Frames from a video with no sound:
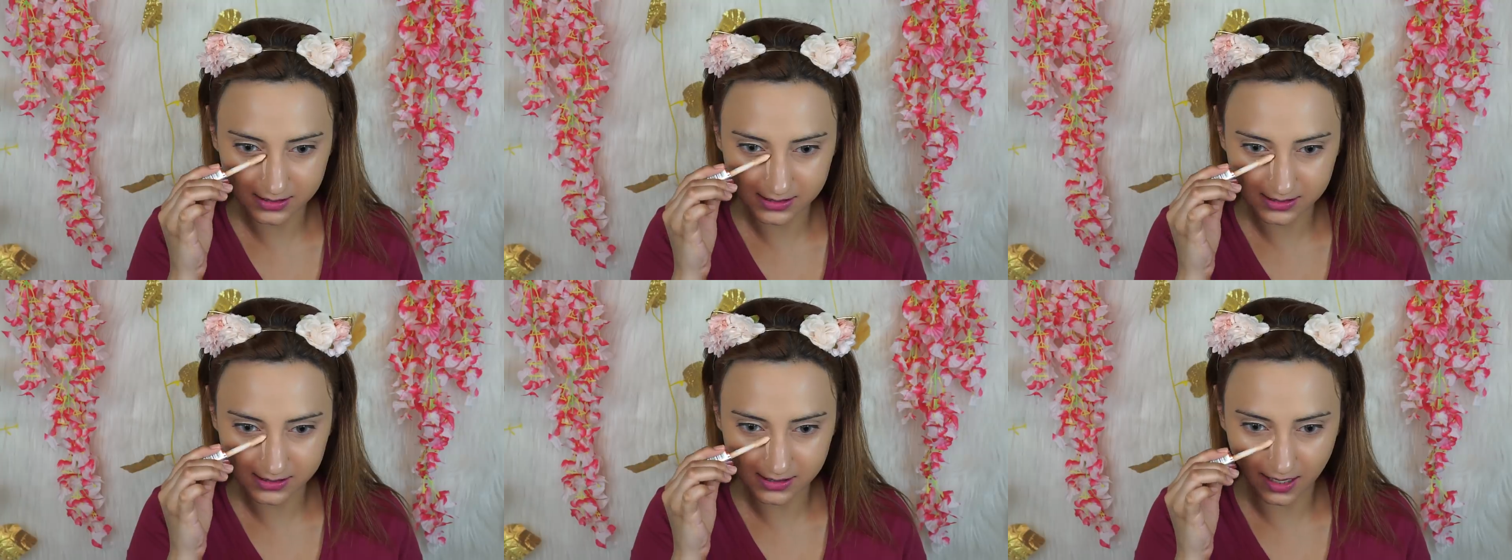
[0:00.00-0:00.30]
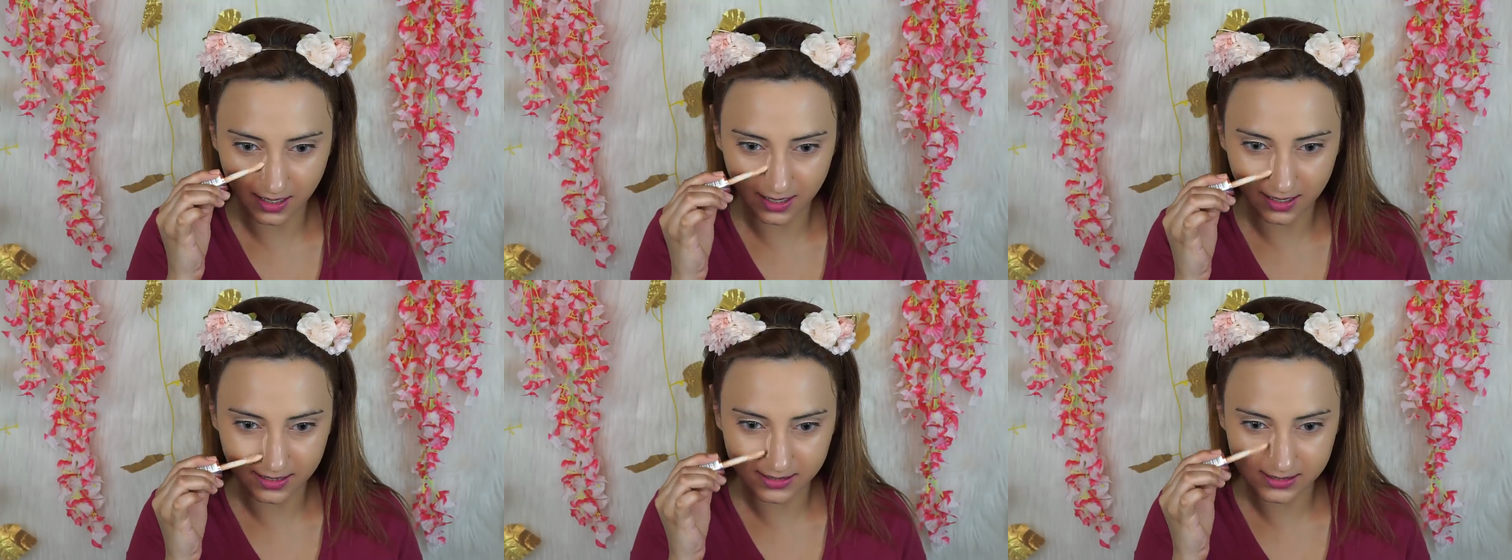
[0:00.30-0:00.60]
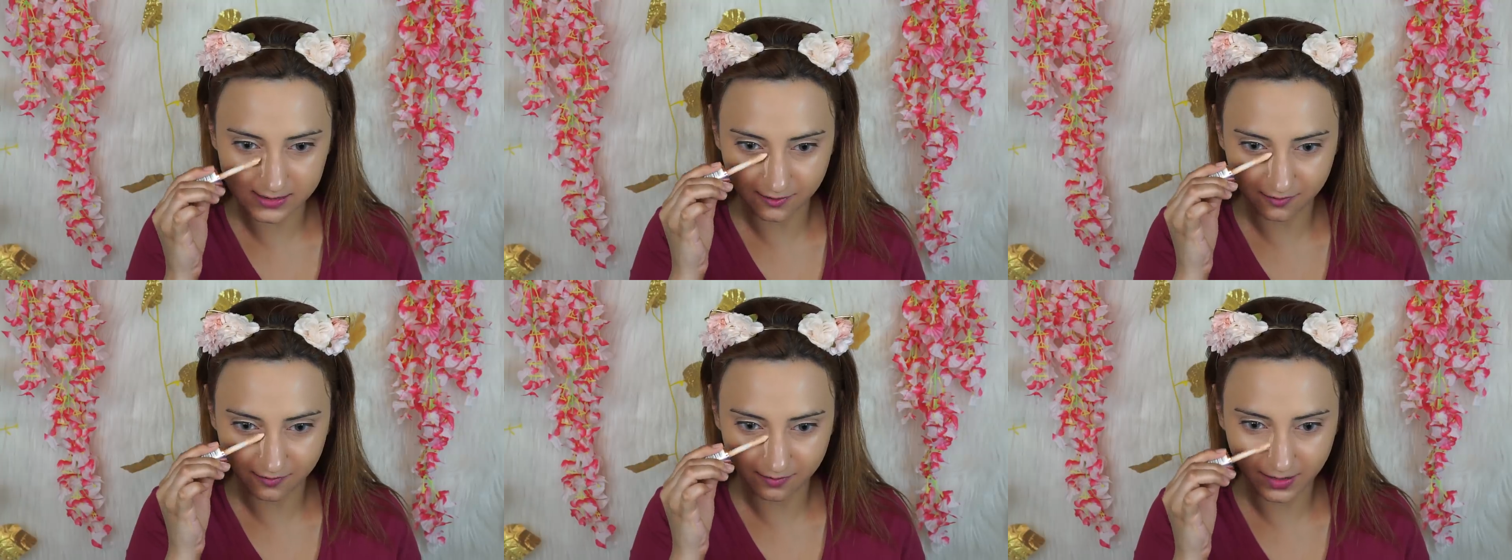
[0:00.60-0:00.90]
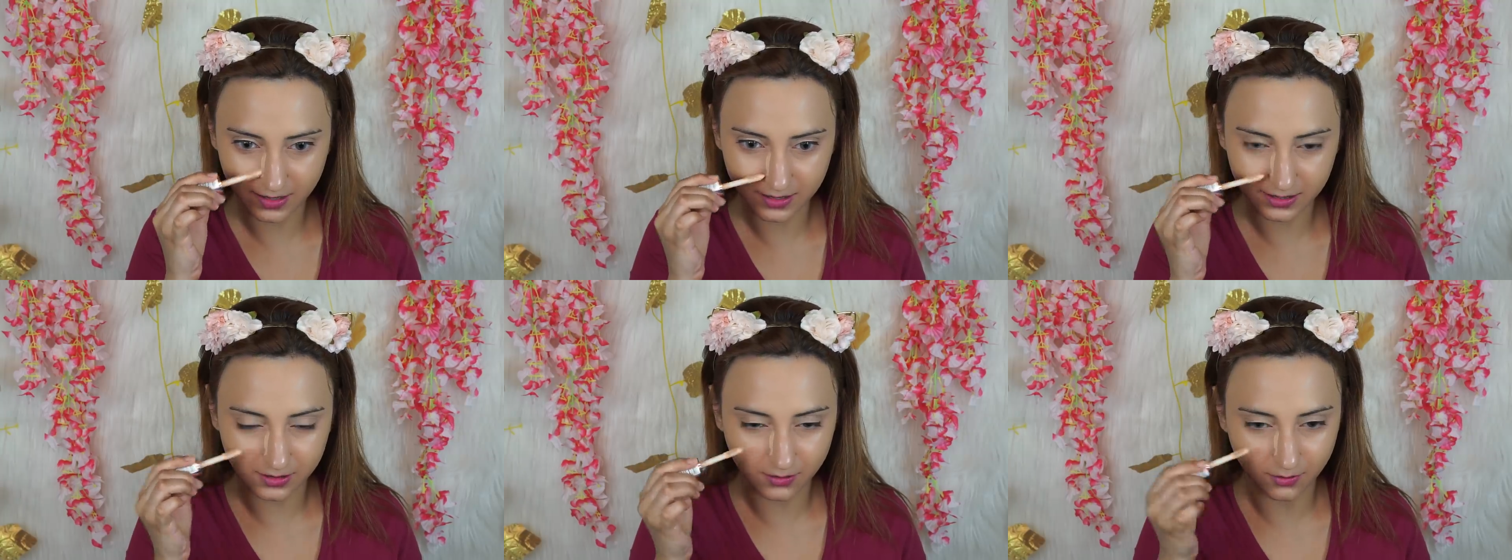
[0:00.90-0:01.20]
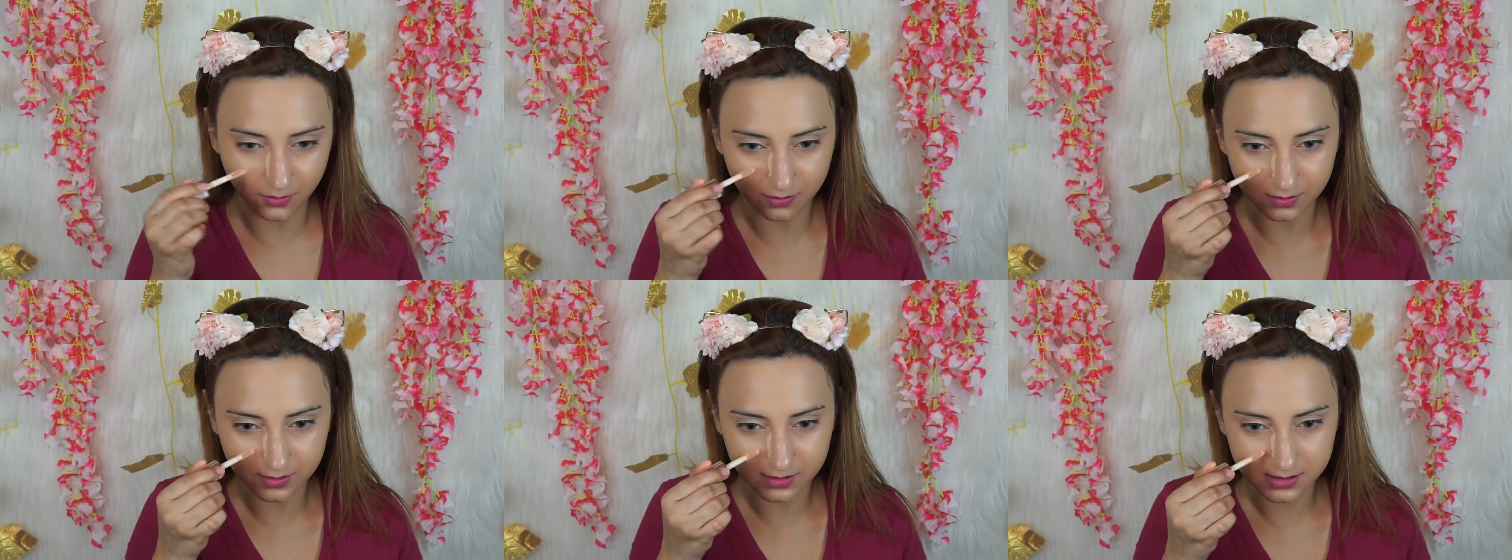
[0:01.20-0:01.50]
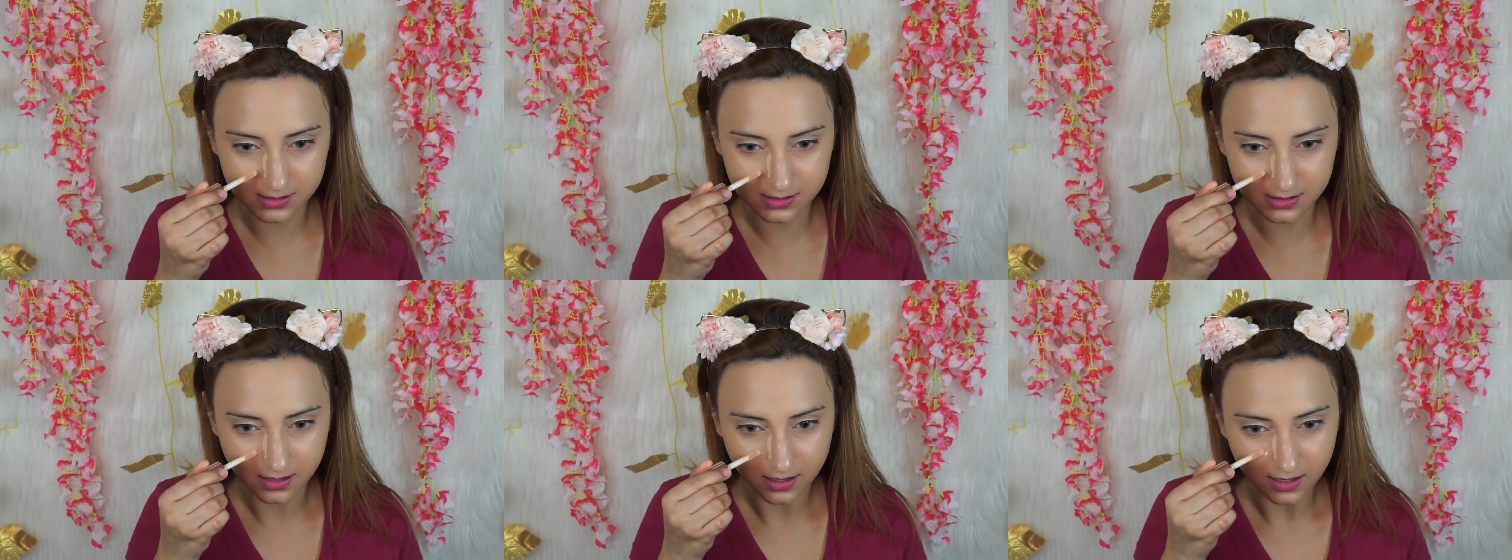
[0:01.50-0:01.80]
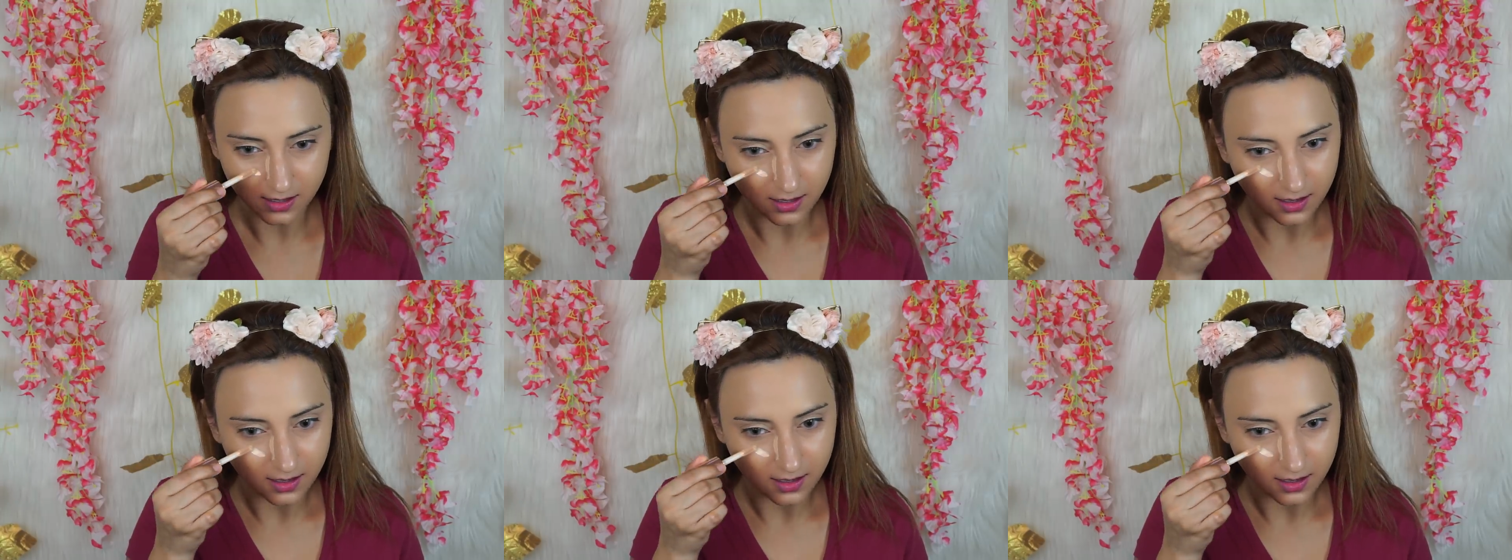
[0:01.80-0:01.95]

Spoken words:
sides of my nose